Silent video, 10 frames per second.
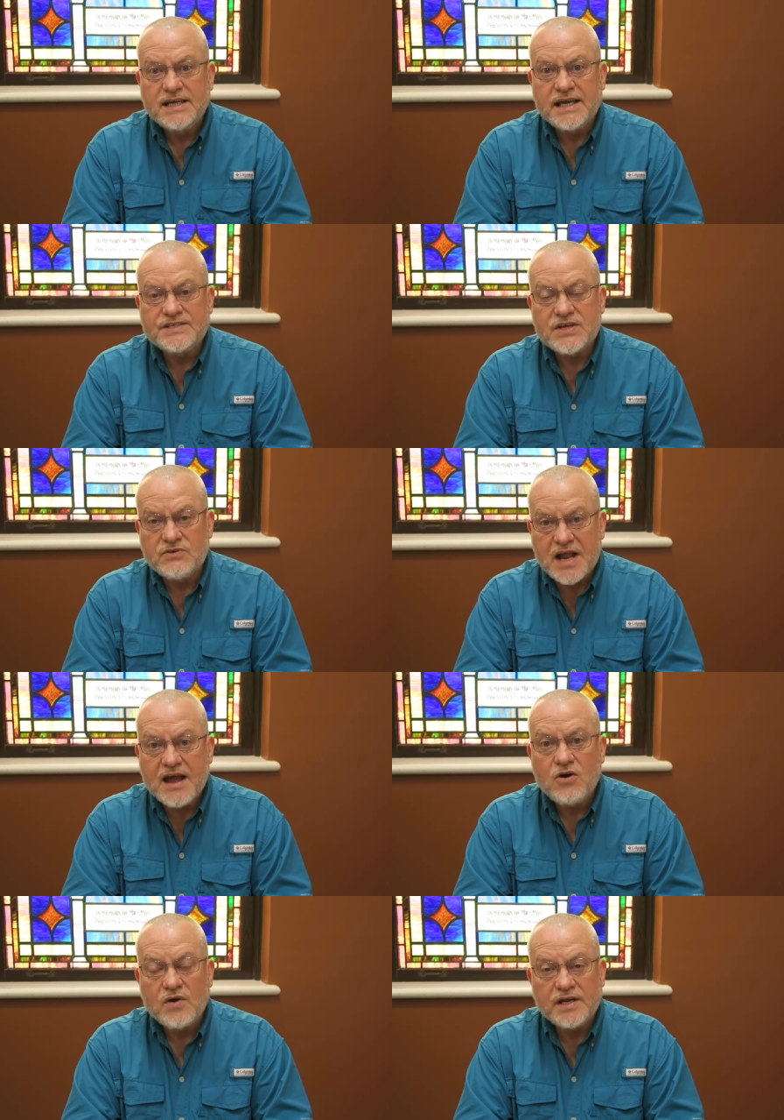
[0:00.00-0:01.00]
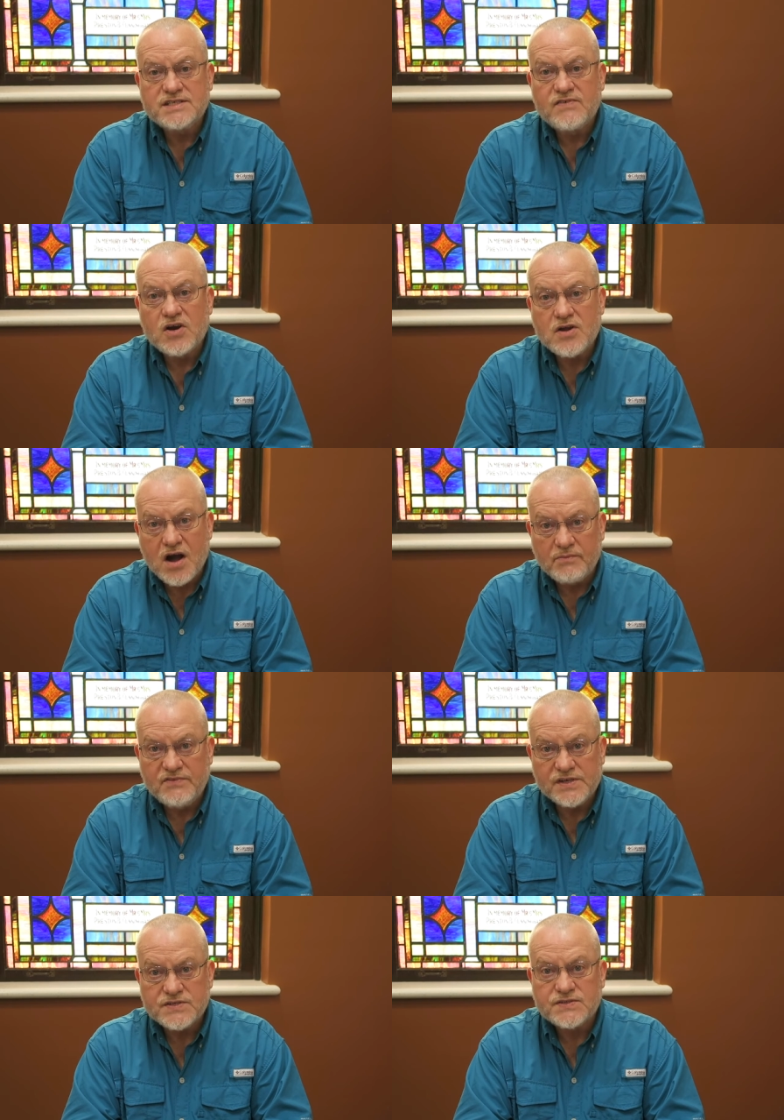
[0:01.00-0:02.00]
And so now it is very
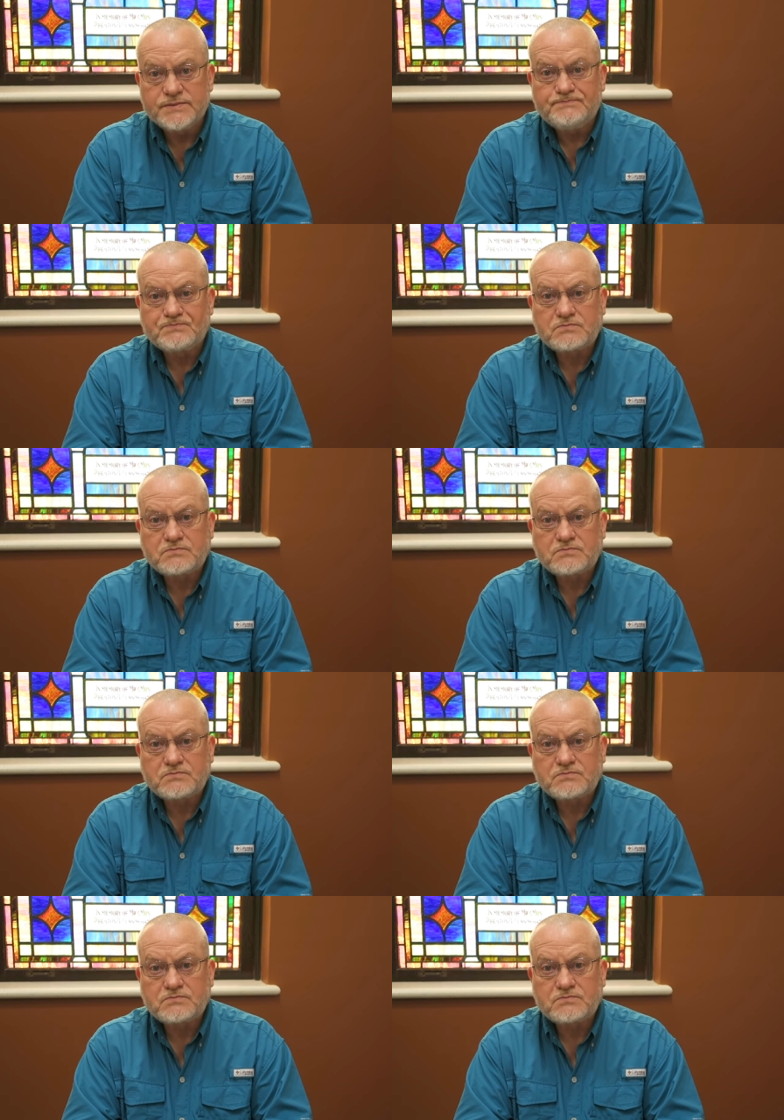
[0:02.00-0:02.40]
obvious,